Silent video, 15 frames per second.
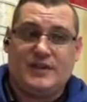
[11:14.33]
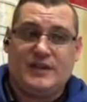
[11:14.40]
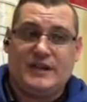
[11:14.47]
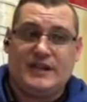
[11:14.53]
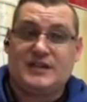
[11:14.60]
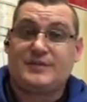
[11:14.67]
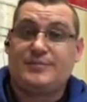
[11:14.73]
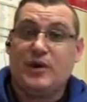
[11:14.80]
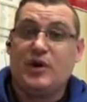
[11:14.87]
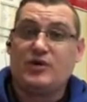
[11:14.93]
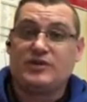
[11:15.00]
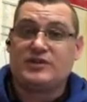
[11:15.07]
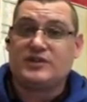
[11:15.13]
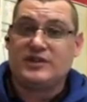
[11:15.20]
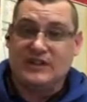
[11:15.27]

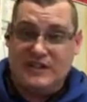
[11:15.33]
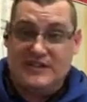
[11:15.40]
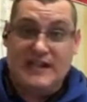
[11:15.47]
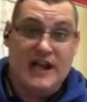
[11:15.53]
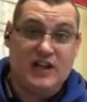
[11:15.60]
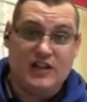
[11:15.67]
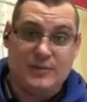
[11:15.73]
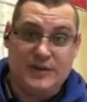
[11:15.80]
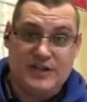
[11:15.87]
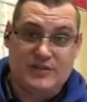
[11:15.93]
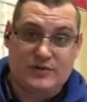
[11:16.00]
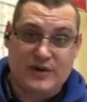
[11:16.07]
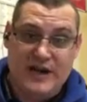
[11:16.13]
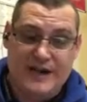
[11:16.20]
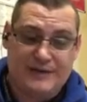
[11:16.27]
exposed to these
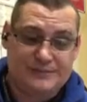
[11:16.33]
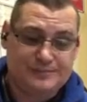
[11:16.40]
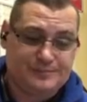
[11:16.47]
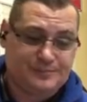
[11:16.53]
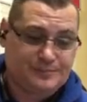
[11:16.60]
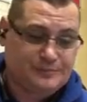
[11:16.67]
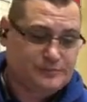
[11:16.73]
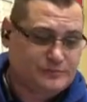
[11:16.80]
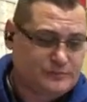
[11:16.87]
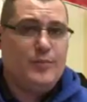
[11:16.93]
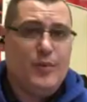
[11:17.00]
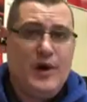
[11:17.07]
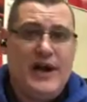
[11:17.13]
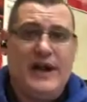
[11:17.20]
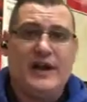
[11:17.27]
elements, right?
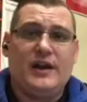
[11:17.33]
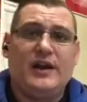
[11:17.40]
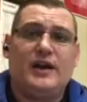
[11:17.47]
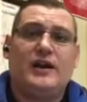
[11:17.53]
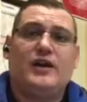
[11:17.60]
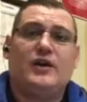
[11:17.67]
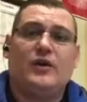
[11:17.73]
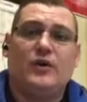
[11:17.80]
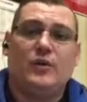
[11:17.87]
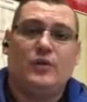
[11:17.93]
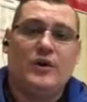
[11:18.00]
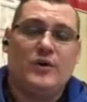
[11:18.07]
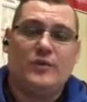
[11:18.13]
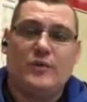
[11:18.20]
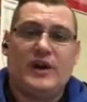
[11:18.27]
But
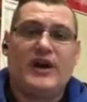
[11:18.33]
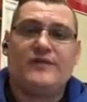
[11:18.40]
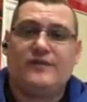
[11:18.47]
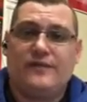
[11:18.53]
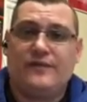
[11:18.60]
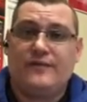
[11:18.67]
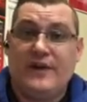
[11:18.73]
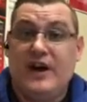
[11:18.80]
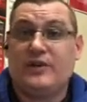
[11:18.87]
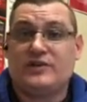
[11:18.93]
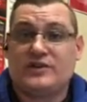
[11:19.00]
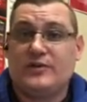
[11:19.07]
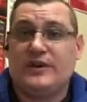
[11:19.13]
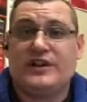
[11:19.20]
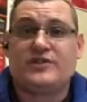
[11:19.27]
what I found
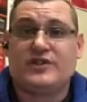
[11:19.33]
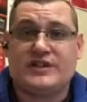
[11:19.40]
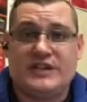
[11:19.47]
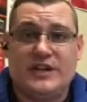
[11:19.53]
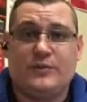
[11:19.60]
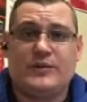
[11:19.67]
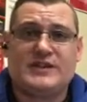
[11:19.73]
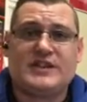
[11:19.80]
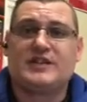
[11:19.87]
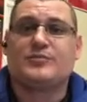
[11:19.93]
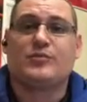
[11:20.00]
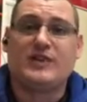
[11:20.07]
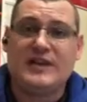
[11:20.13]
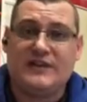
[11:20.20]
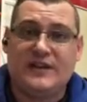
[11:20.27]
so interesting was his
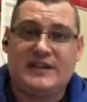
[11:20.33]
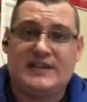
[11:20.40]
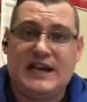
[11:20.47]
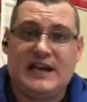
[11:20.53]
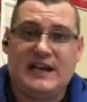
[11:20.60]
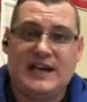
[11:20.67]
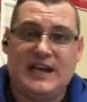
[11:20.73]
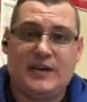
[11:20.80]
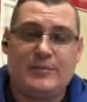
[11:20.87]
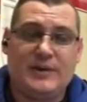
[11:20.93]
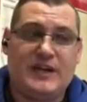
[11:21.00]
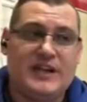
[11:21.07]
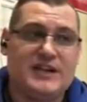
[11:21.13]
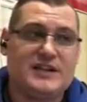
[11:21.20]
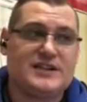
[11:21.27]
breathing technique,
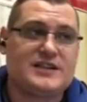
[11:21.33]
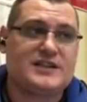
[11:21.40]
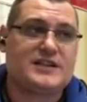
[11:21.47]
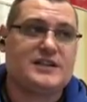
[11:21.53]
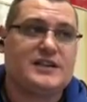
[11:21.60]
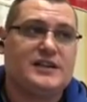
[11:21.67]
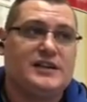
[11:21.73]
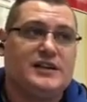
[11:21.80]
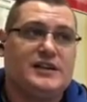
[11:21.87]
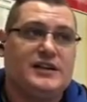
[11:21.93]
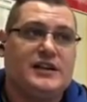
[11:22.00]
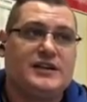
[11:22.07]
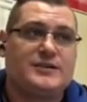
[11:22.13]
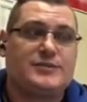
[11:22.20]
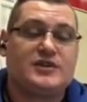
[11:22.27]
because
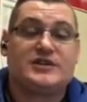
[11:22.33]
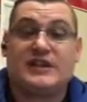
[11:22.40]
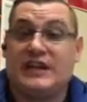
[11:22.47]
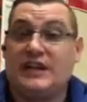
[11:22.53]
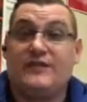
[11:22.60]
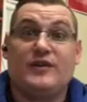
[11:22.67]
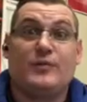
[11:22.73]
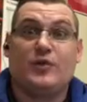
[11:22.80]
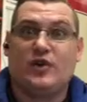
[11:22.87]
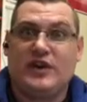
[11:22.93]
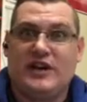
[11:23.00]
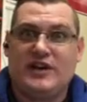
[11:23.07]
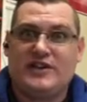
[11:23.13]
it's supposed to give you more